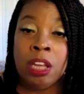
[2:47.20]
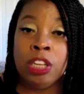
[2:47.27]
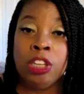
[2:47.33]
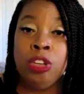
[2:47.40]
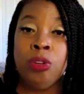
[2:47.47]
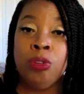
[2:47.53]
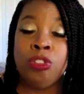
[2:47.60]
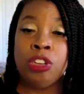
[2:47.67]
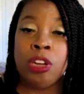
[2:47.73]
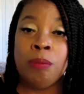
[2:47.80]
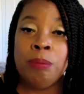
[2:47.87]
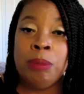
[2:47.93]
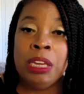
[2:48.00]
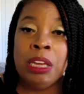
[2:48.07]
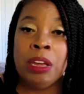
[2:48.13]
You shall
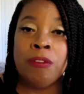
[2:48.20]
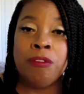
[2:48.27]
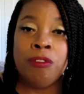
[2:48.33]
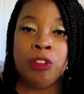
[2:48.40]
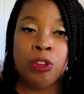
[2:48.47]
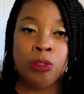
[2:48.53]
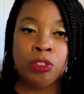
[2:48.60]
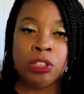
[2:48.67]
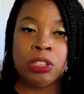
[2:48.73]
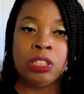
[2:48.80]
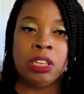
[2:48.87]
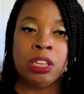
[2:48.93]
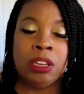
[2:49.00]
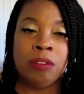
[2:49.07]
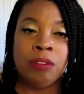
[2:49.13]
be a
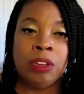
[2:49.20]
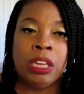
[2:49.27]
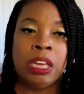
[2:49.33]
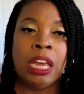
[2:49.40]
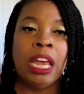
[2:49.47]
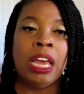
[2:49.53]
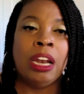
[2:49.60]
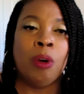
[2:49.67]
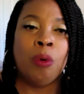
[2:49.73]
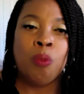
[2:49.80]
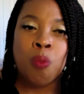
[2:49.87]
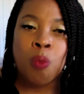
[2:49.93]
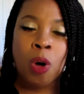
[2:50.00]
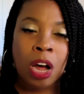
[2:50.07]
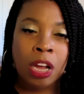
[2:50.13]
fugitive and a
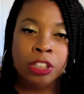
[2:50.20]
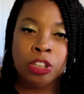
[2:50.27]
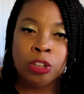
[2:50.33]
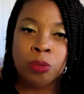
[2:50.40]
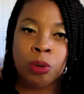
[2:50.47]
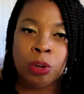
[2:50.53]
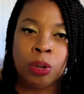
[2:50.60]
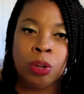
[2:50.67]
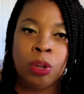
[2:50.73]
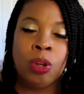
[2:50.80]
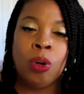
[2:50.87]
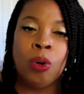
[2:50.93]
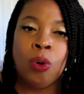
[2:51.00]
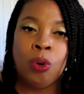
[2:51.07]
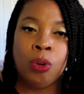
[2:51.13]
wanderer
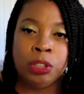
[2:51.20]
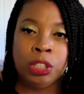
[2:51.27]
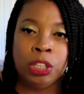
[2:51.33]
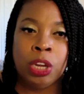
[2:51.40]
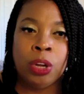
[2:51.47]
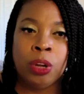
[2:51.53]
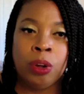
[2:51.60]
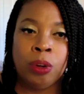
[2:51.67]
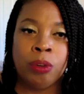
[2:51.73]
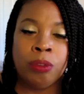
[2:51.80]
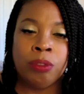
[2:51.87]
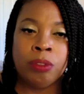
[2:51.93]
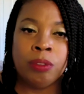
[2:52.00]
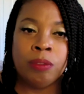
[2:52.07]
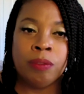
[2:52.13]
on the earth.
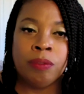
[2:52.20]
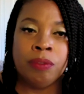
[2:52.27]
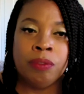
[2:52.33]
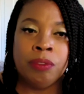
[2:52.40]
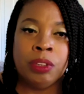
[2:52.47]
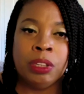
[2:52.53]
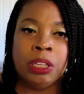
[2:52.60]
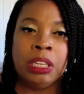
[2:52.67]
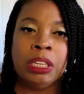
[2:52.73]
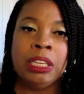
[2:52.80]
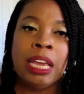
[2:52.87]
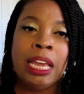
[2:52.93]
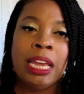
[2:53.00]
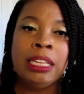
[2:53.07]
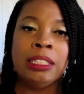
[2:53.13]

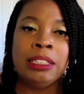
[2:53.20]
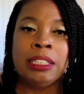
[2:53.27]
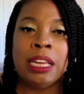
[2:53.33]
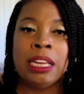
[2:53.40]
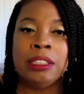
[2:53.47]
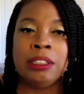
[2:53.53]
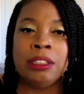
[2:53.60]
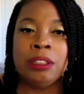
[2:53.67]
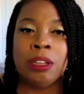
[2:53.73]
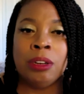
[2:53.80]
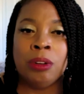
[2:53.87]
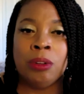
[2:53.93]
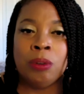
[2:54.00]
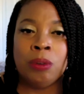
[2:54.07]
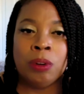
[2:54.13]
Cain said to the
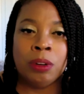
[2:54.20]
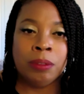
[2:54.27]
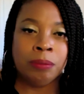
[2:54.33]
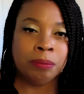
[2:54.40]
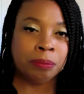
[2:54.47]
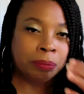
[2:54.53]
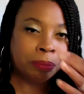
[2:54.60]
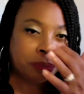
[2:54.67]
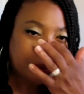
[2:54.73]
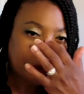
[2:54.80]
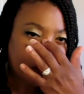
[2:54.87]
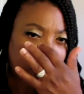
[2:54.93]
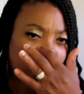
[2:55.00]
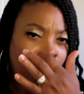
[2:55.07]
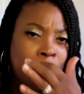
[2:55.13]
Lord,
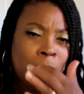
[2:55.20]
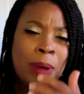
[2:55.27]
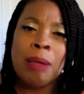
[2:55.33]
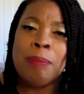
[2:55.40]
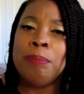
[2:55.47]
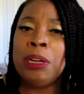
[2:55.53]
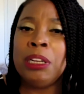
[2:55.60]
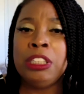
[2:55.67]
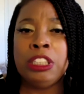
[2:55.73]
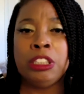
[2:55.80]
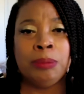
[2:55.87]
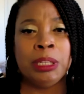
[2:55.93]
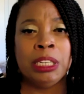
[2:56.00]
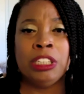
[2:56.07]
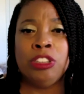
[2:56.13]
My
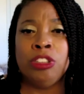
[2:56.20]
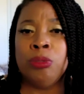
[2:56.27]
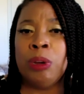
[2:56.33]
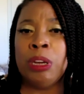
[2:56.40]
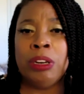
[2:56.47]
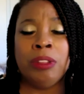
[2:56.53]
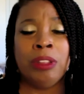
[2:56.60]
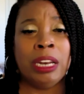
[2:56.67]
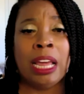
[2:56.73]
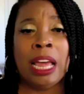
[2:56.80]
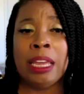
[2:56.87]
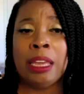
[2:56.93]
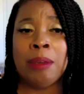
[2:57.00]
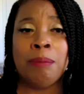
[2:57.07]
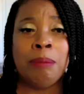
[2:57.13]
punishment is greater than
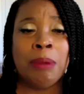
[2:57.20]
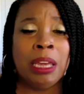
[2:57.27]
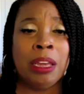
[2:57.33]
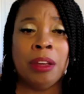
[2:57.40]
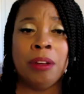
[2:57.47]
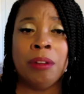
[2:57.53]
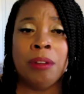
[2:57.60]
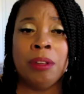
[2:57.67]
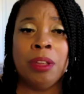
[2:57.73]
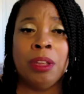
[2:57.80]
I can bear.